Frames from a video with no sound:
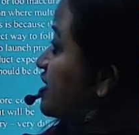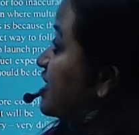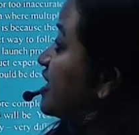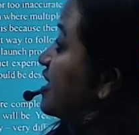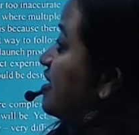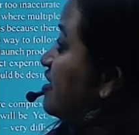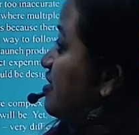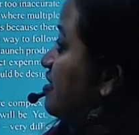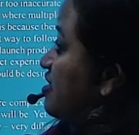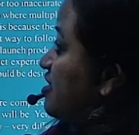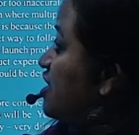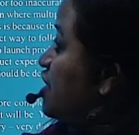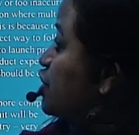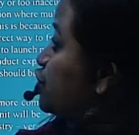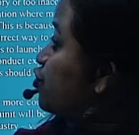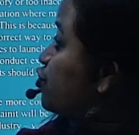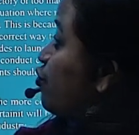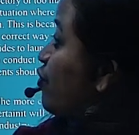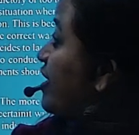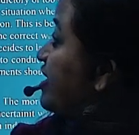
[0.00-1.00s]
clear.
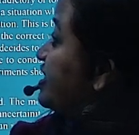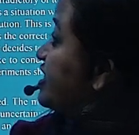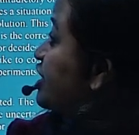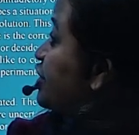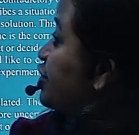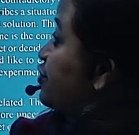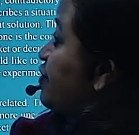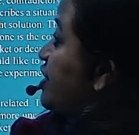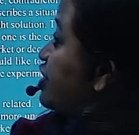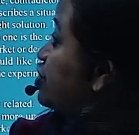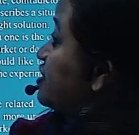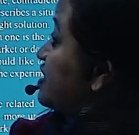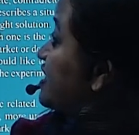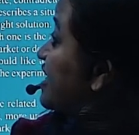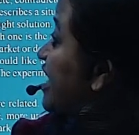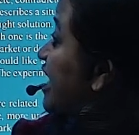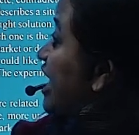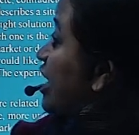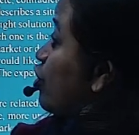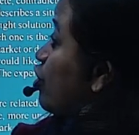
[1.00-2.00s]
So when situation
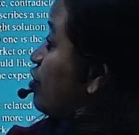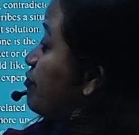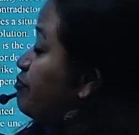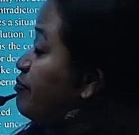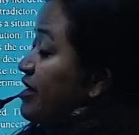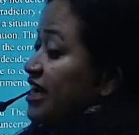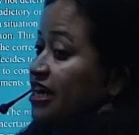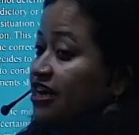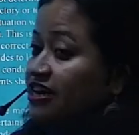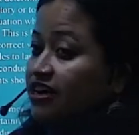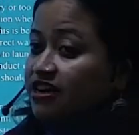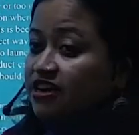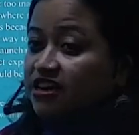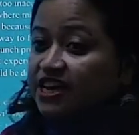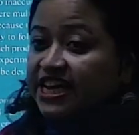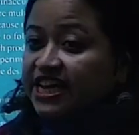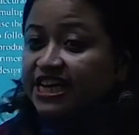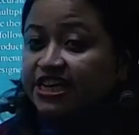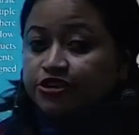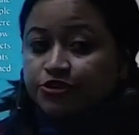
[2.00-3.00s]
cannot be
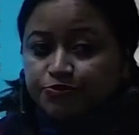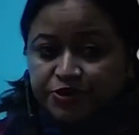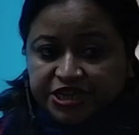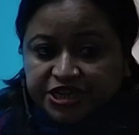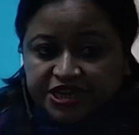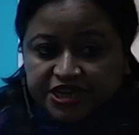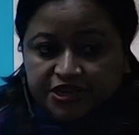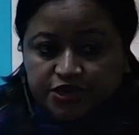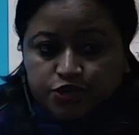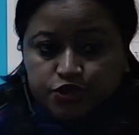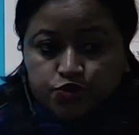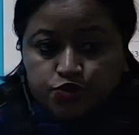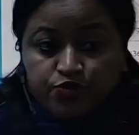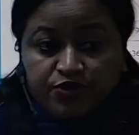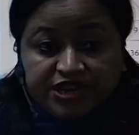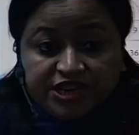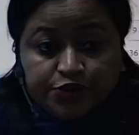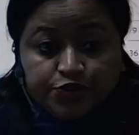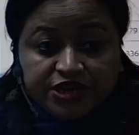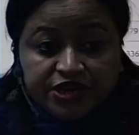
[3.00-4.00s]
clearly interpreted, so when
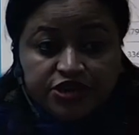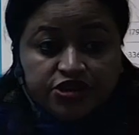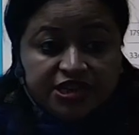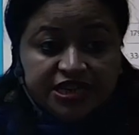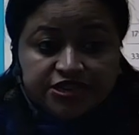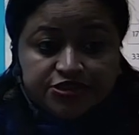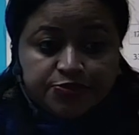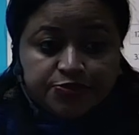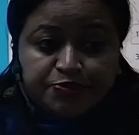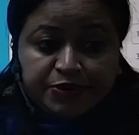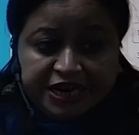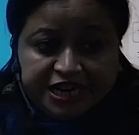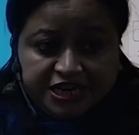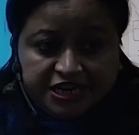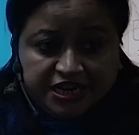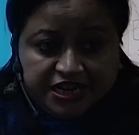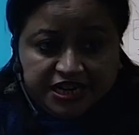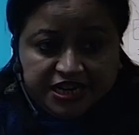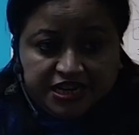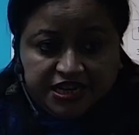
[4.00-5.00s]
you cannot
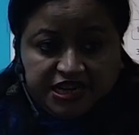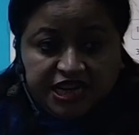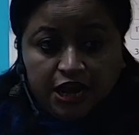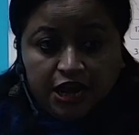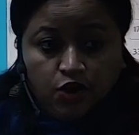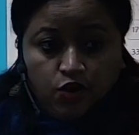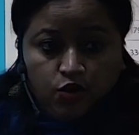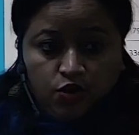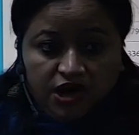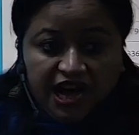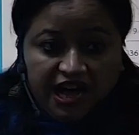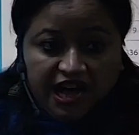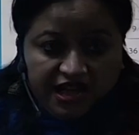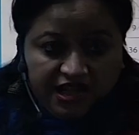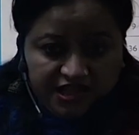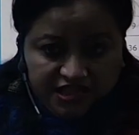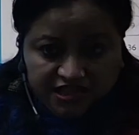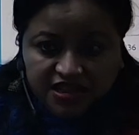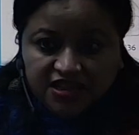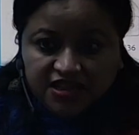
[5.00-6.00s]
interpret, kya hoga?
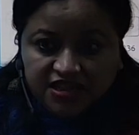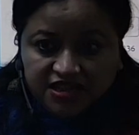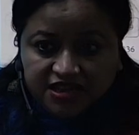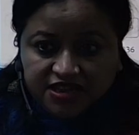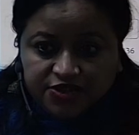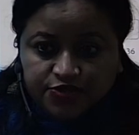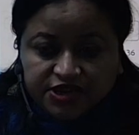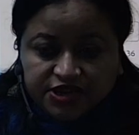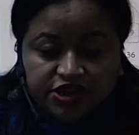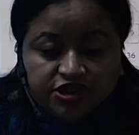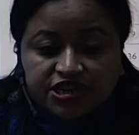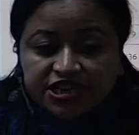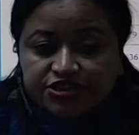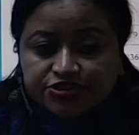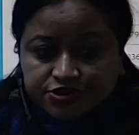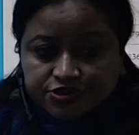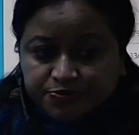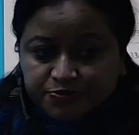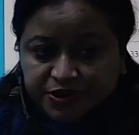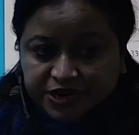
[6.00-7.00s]
You cannot
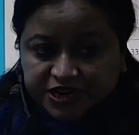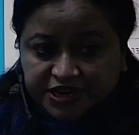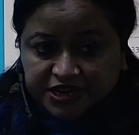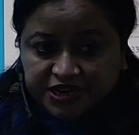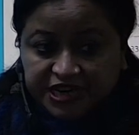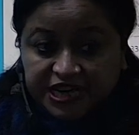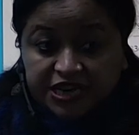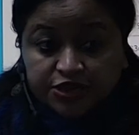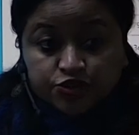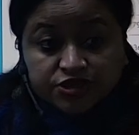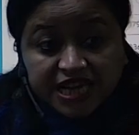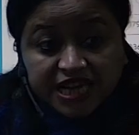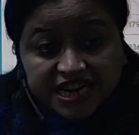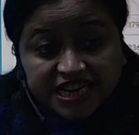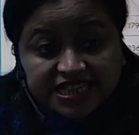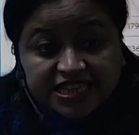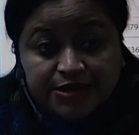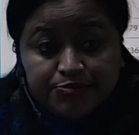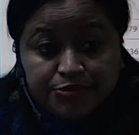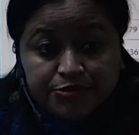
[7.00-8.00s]
interpret it. So that is
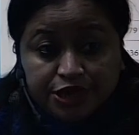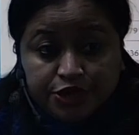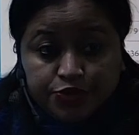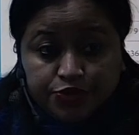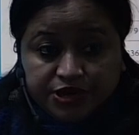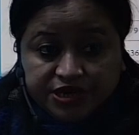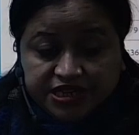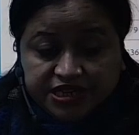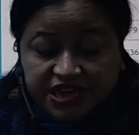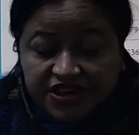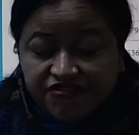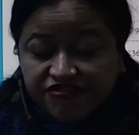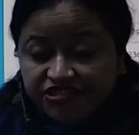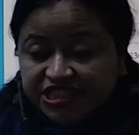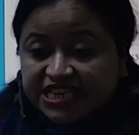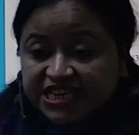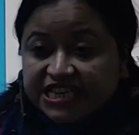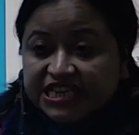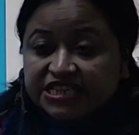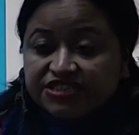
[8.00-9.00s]
ambiguity.
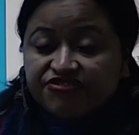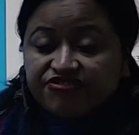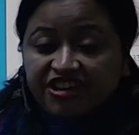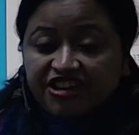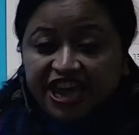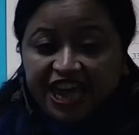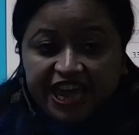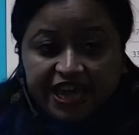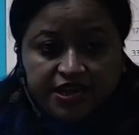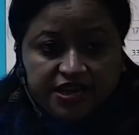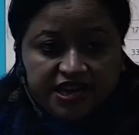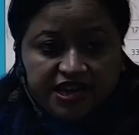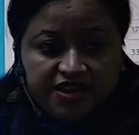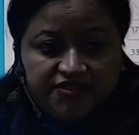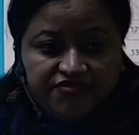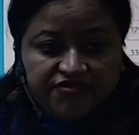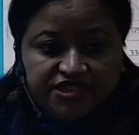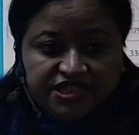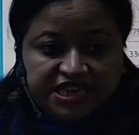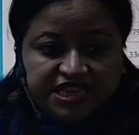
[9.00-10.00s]
Everything is vague,
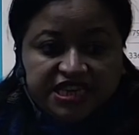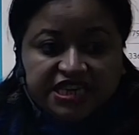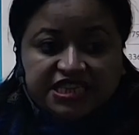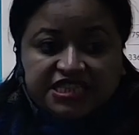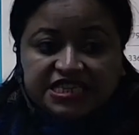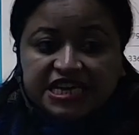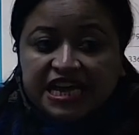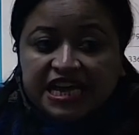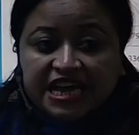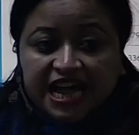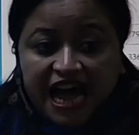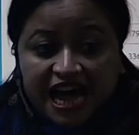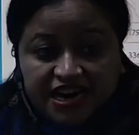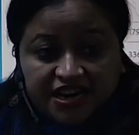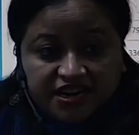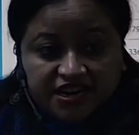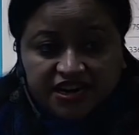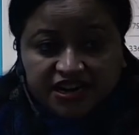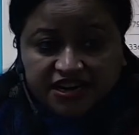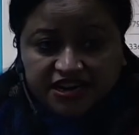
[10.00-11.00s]
everything is
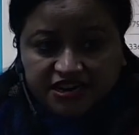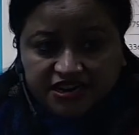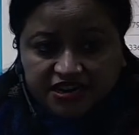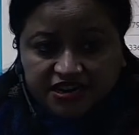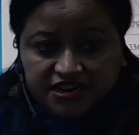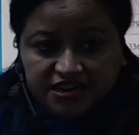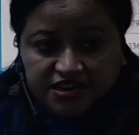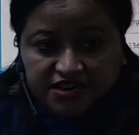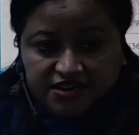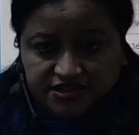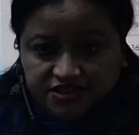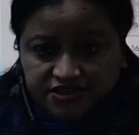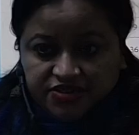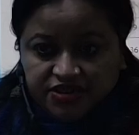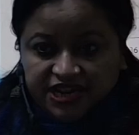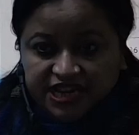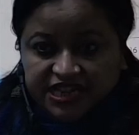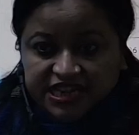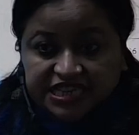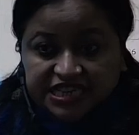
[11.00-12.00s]
unclear.
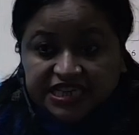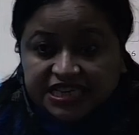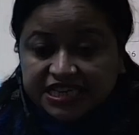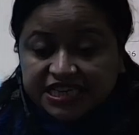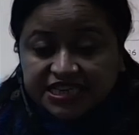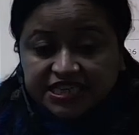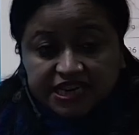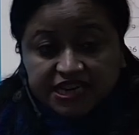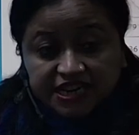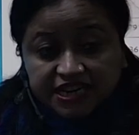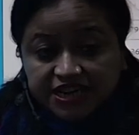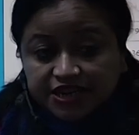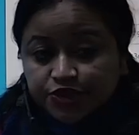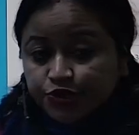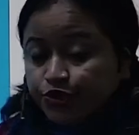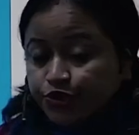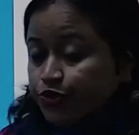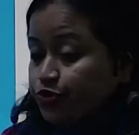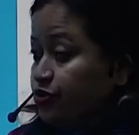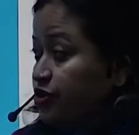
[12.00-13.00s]
Okay, nothing is clear to
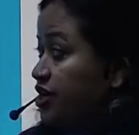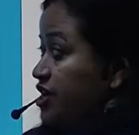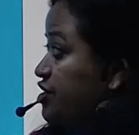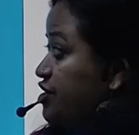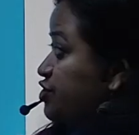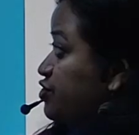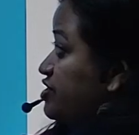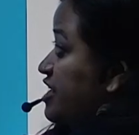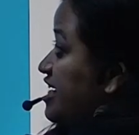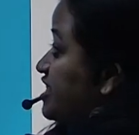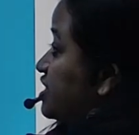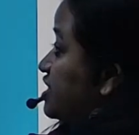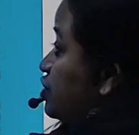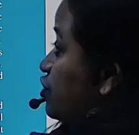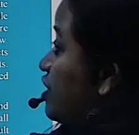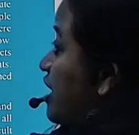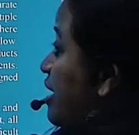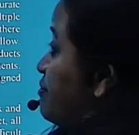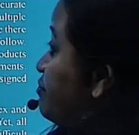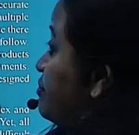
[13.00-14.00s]
you. So that is your
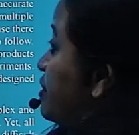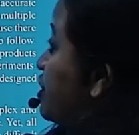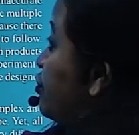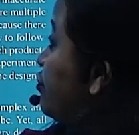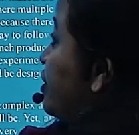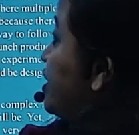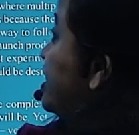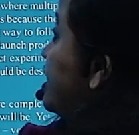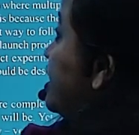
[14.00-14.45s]
ambiguity